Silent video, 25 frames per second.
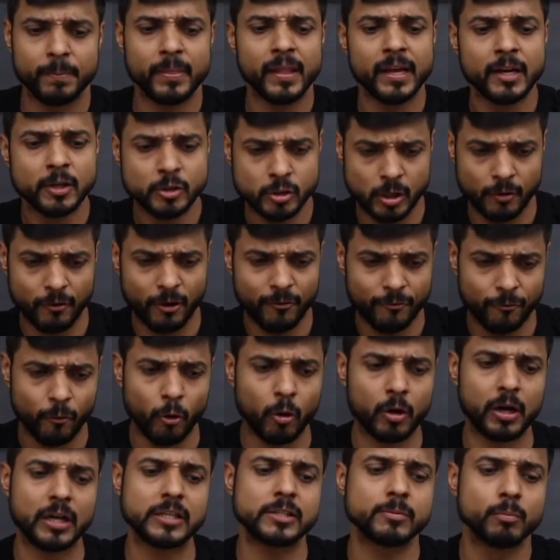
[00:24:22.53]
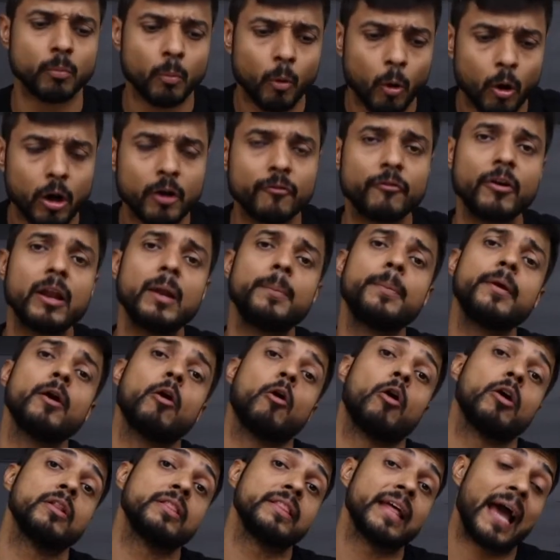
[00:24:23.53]
So our focus more will be
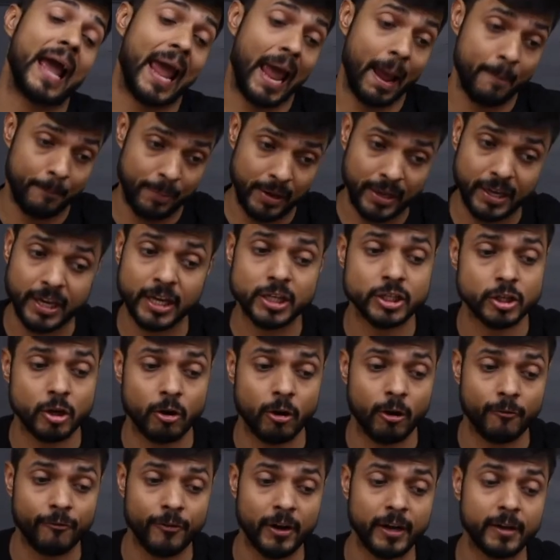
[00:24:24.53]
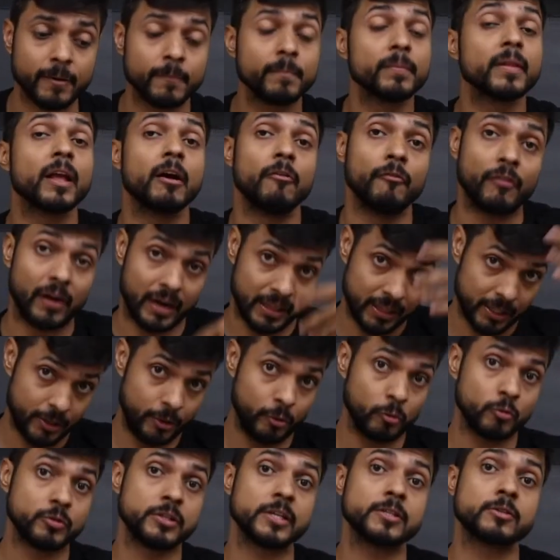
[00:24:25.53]
on the application of it, what are the
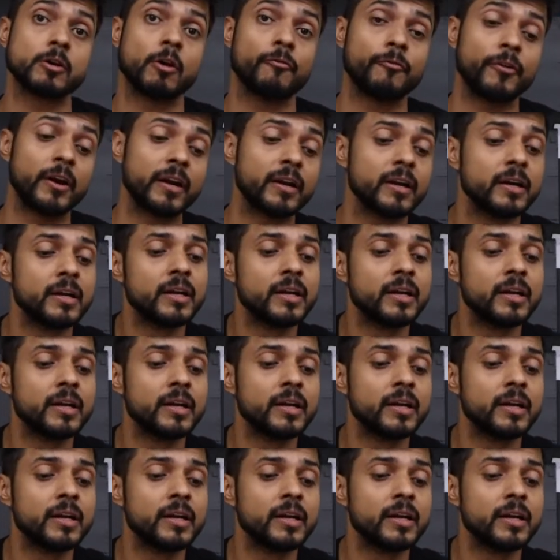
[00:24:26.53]
uses of it,